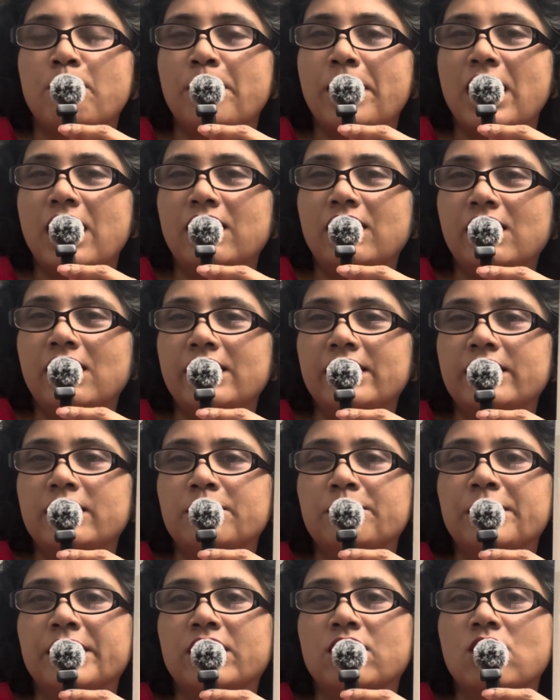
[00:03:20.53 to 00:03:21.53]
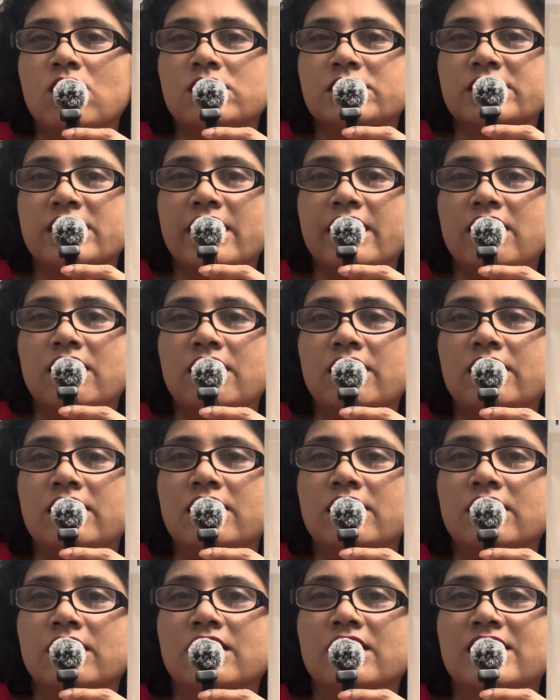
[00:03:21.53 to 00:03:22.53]
Partly because I
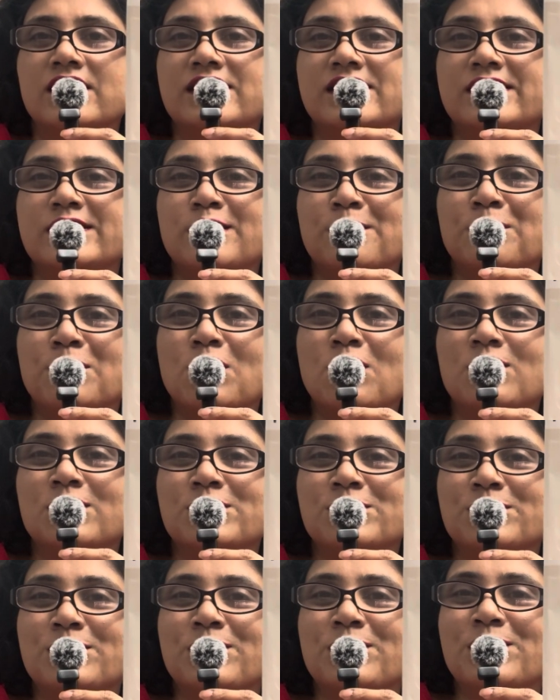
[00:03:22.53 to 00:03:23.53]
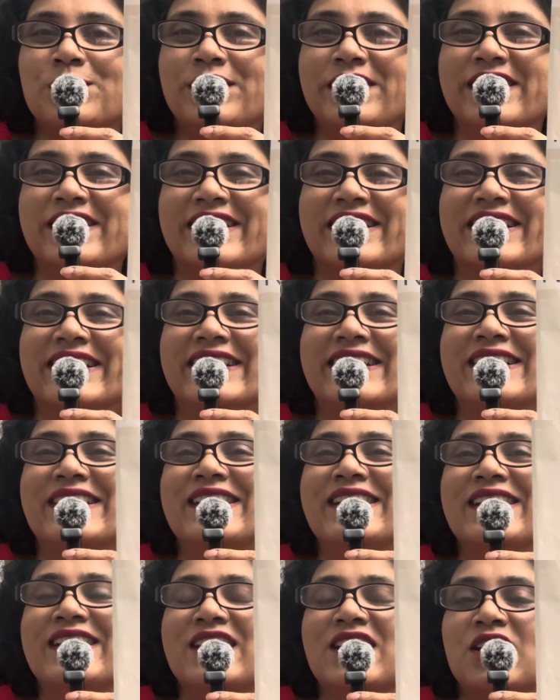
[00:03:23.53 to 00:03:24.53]
heard some not so good
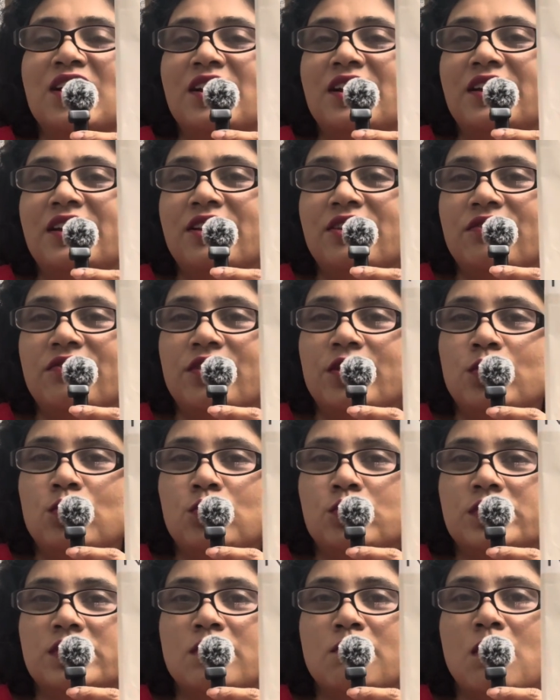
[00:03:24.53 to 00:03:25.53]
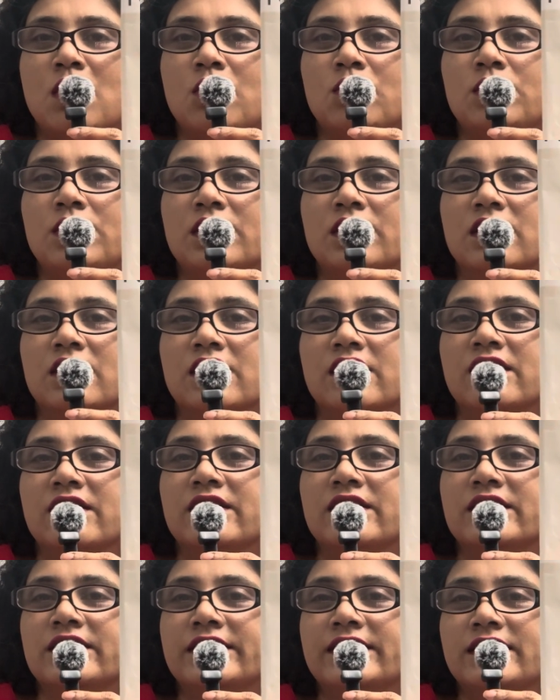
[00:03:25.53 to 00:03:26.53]
reviews about
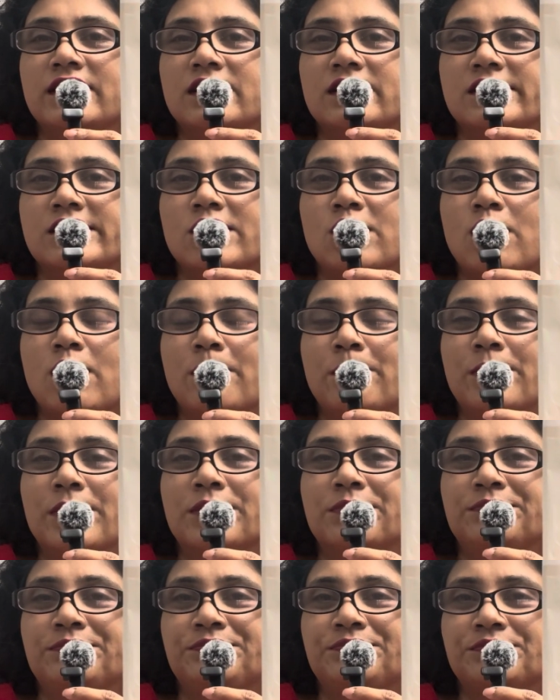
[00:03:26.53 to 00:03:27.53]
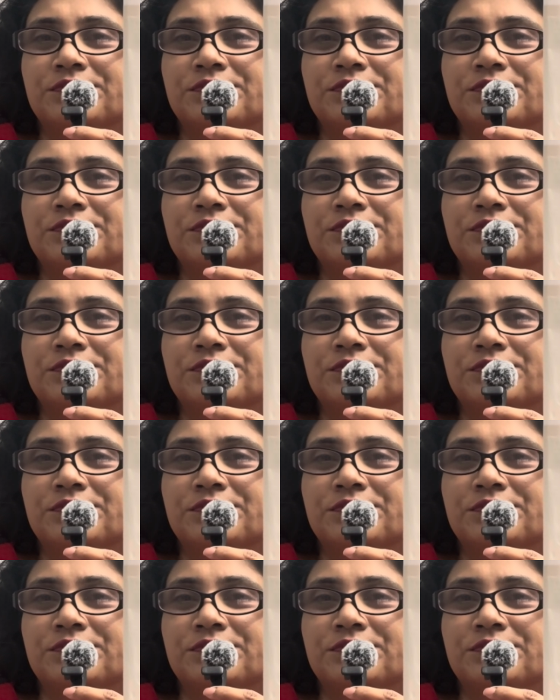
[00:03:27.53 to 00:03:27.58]
the top,